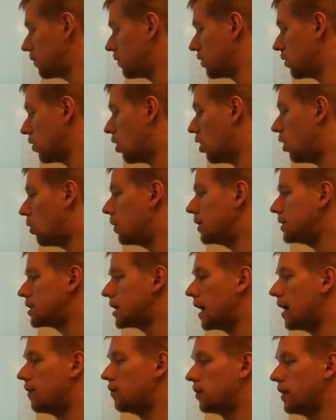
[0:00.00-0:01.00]
So always
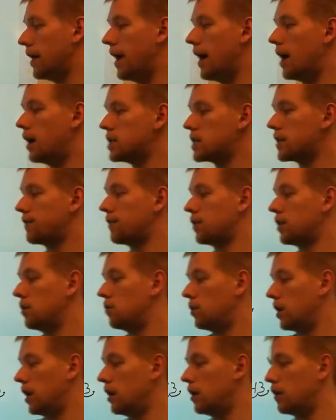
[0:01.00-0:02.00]
have, when they ask for
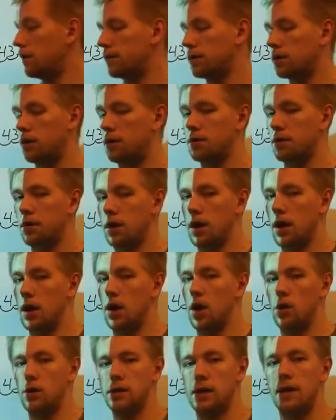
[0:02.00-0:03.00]
the rate of growth or
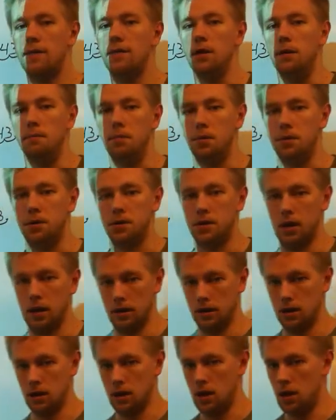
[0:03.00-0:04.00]
decay, always have it in
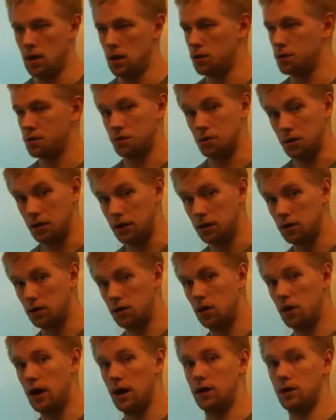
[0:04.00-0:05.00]
percent. So you need to
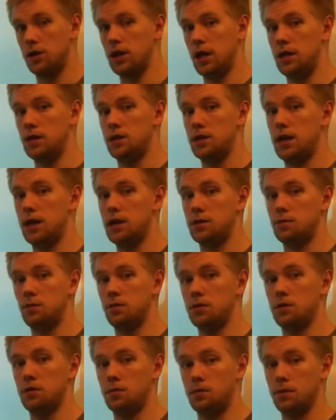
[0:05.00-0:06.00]
know how to change
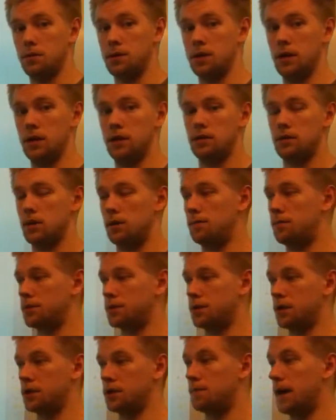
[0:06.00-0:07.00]
decimals to percents and
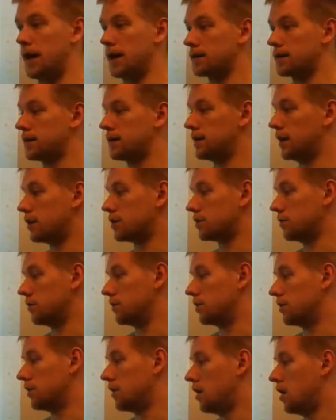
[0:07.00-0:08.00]
percents back to
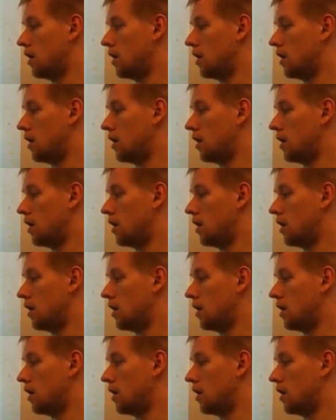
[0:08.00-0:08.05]
decimals.